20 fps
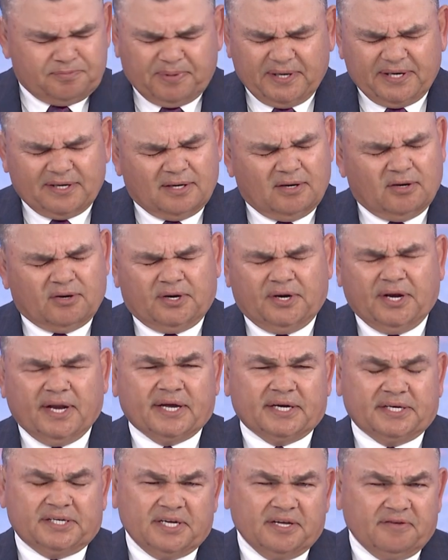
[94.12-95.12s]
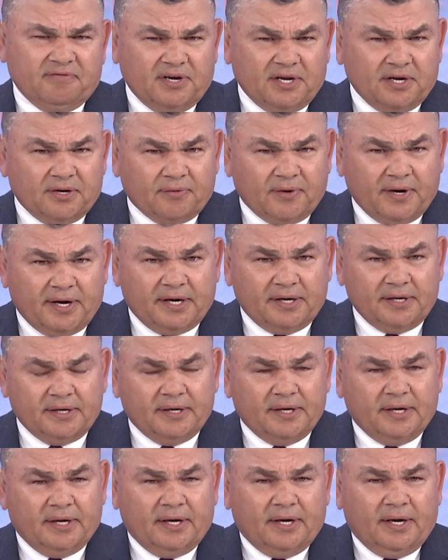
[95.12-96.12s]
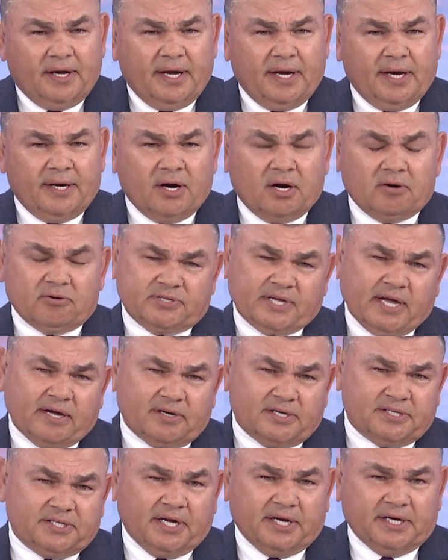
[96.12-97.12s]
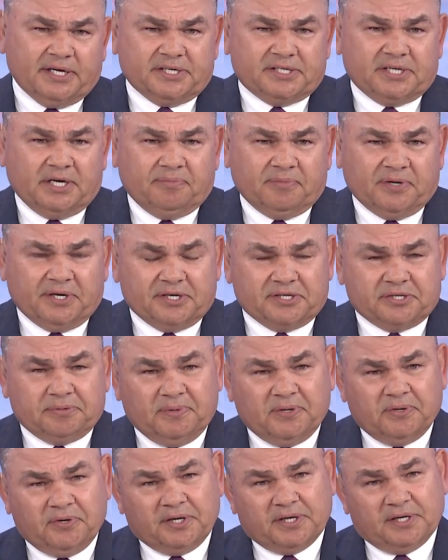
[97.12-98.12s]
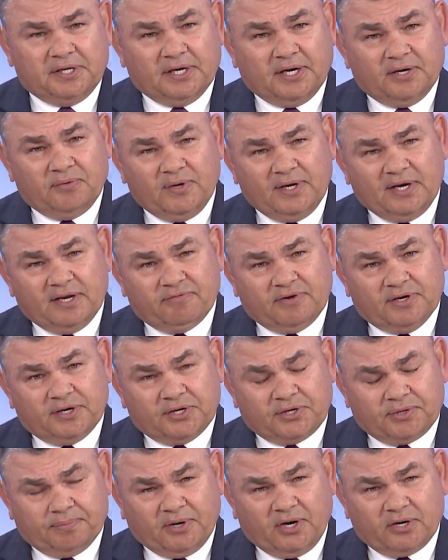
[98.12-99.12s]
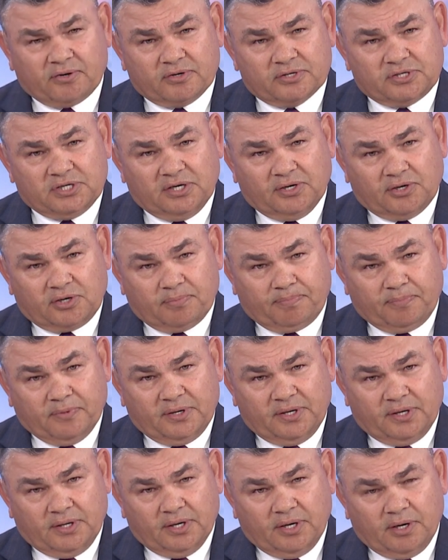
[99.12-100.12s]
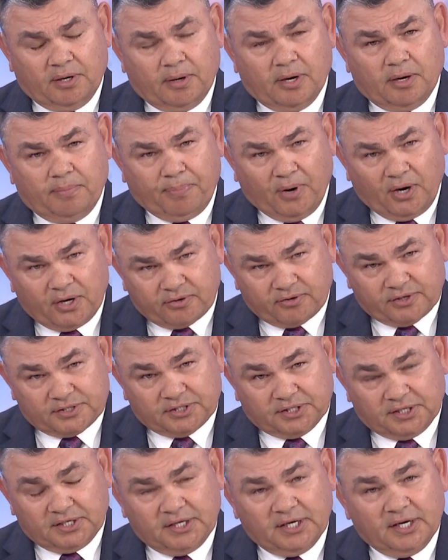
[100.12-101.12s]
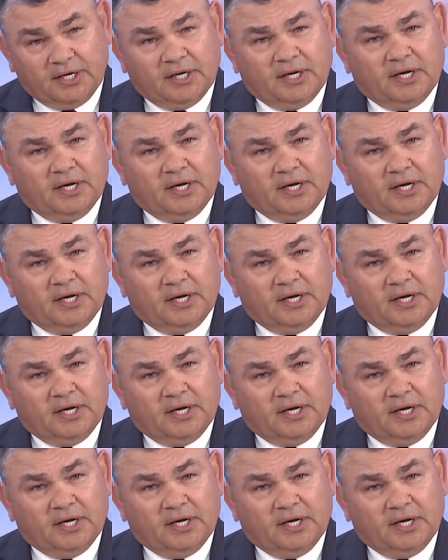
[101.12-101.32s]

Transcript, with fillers: been a lot of negativity around. And I was only saying to someone this morning, you know, we live in a democracy, not a hypocrisy.